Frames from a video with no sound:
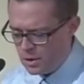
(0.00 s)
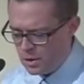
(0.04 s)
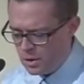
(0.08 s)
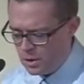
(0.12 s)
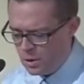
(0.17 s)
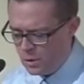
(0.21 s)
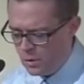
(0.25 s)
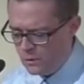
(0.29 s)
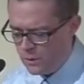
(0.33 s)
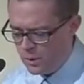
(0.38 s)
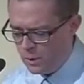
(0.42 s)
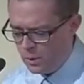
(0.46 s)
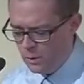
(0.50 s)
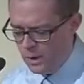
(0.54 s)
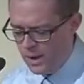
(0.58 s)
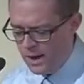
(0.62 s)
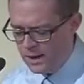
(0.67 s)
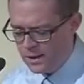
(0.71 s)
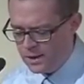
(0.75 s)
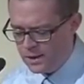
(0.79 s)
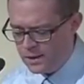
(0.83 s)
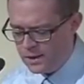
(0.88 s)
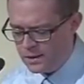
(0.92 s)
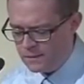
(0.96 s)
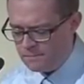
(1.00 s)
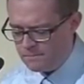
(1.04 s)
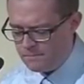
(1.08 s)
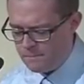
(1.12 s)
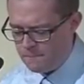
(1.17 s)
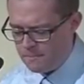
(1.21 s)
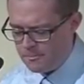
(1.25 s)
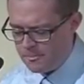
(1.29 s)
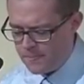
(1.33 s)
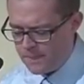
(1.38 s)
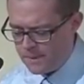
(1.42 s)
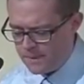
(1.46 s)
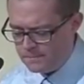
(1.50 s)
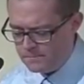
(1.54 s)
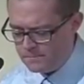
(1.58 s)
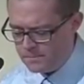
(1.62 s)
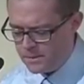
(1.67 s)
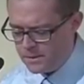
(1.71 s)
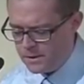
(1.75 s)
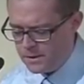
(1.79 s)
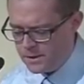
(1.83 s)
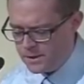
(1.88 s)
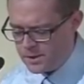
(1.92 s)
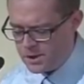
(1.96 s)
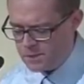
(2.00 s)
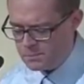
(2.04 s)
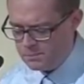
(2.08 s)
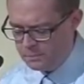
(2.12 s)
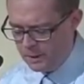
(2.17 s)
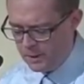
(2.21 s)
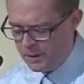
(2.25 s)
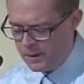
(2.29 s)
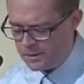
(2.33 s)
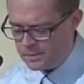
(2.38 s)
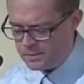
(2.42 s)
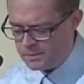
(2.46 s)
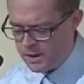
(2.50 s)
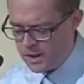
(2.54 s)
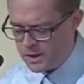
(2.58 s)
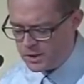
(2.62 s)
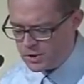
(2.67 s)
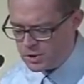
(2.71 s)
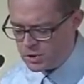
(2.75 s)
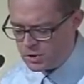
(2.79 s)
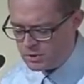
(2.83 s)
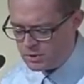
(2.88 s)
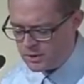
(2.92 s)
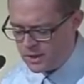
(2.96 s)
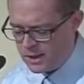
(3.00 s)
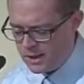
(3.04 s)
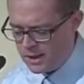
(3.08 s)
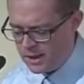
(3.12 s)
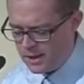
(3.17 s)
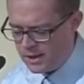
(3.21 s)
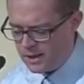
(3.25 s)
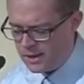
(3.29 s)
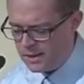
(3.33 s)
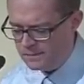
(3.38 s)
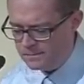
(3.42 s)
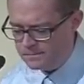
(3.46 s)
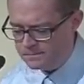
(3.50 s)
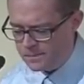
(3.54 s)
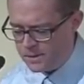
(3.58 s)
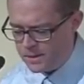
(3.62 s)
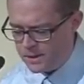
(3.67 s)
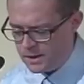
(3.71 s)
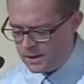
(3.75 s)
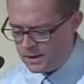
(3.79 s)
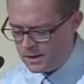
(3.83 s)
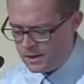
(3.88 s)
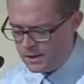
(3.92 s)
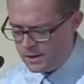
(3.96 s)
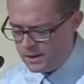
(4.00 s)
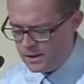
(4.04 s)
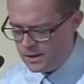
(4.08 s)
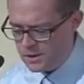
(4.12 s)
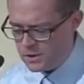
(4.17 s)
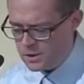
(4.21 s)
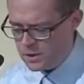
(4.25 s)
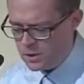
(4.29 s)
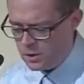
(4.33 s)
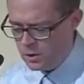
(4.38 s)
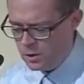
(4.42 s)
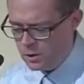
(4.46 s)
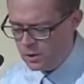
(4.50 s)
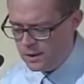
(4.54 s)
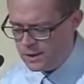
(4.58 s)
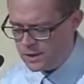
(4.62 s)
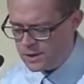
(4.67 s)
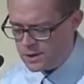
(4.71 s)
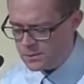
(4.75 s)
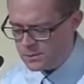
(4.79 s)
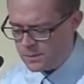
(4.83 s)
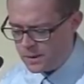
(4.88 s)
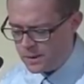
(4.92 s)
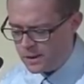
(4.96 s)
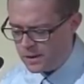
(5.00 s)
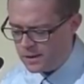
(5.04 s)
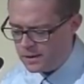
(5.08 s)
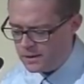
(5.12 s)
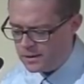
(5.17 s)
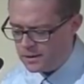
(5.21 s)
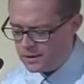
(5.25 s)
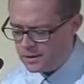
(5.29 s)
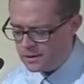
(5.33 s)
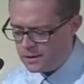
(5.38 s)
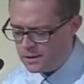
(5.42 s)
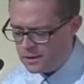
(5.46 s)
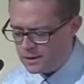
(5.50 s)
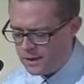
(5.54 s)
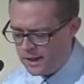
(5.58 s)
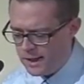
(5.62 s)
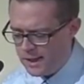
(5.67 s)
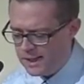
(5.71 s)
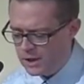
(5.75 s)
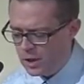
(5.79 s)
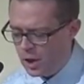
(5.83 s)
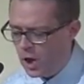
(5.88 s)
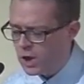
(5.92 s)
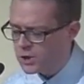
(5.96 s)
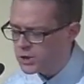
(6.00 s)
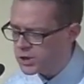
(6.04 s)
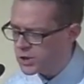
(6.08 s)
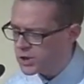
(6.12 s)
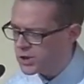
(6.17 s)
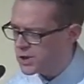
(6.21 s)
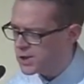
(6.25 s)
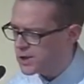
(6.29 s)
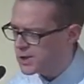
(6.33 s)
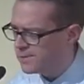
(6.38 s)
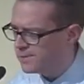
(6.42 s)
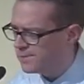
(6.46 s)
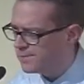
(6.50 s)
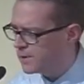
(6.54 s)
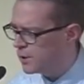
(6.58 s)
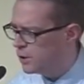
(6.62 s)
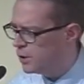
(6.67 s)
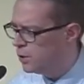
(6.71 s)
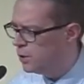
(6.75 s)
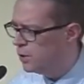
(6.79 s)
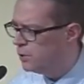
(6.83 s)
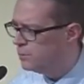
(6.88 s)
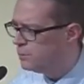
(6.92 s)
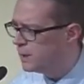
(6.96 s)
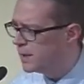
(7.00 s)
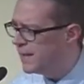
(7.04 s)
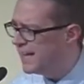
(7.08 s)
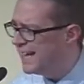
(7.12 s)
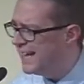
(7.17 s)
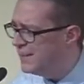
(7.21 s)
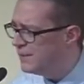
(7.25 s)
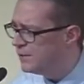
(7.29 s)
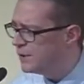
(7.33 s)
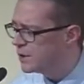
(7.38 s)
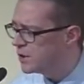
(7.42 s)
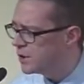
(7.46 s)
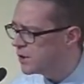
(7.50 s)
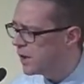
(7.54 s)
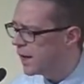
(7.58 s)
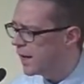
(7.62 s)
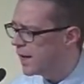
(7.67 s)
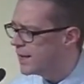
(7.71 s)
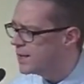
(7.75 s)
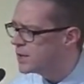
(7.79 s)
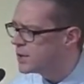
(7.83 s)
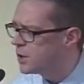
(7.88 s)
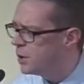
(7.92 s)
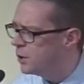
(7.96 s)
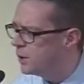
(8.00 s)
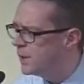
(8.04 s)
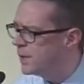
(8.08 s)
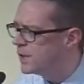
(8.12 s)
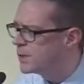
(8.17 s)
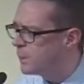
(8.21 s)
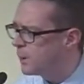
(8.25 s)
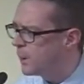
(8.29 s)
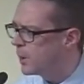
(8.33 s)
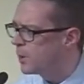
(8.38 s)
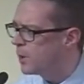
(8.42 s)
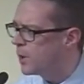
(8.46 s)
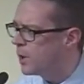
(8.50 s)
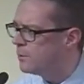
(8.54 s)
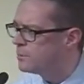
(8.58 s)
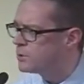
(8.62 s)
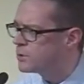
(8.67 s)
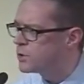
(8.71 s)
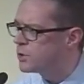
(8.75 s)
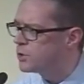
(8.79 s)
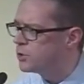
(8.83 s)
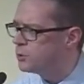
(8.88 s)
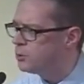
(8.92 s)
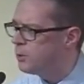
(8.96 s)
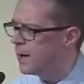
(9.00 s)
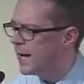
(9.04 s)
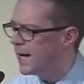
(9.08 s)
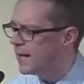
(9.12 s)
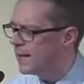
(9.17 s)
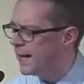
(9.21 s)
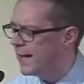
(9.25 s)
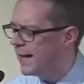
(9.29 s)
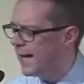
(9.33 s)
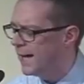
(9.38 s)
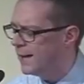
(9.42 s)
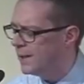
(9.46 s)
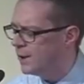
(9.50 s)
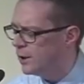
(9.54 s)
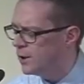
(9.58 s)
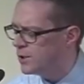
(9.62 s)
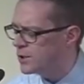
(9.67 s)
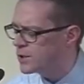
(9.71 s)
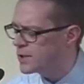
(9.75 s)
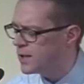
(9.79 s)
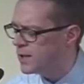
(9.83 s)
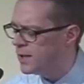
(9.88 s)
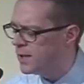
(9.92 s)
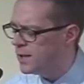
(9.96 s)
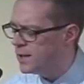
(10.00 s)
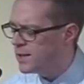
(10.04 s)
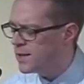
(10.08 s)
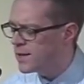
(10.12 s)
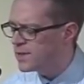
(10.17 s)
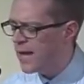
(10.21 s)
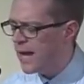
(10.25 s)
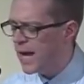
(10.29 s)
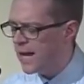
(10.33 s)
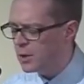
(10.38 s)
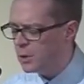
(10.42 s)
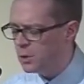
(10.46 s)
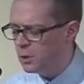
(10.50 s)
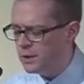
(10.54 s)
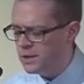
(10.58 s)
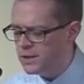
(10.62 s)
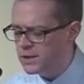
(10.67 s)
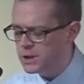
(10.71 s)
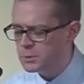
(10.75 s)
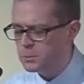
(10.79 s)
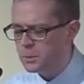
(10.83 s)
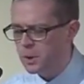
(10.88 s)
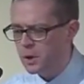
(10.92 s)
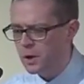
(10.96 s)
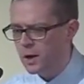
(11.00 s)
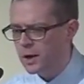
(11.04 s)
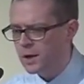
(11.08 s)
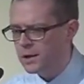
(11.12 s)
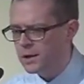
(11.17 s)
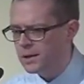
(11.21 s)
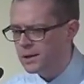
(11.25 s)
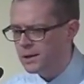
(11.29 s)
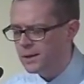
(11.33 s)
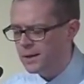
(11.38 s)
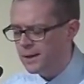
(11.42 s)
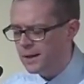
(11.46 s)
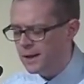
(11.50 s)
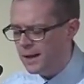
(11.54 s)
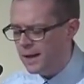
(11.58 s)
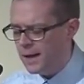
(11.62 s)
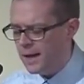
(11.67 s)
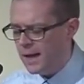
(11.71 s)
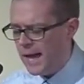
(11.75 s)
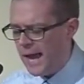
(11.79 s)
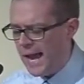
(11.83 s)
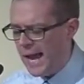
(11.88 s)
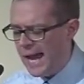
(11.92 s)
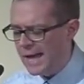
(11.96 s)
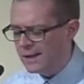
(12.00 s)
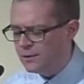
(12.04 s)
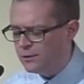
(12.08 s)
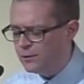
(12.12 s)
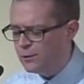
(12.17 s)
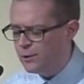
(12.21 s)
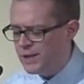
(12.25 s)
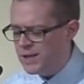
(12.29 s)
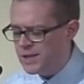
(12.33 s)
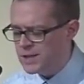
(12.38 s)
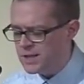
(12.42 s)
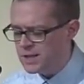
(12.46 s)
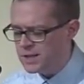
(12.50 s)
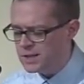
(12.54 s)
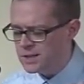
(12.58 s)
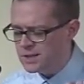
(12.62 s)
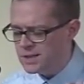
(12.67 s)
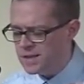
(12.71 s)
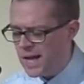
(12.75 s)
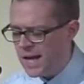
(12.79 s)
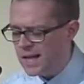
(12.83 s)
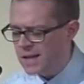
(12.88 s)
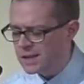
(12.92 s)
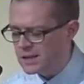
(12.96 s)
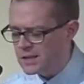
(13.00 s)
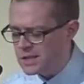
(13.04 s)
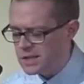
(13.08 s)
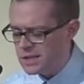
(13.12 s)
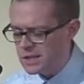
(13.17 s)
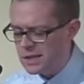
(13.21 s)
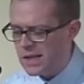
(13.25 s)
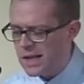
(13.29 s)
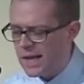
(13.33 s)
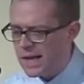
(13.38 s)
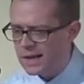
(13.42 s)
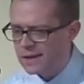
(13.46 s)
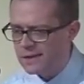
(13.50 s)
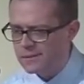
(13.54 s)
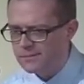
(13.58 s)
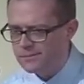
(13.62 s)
over whether the Spirit mentioned here is the Holy Spirit in us who believe in Christ, the Holy Spirit who comes to dwell in us, that that Holy Spirit envies intensely.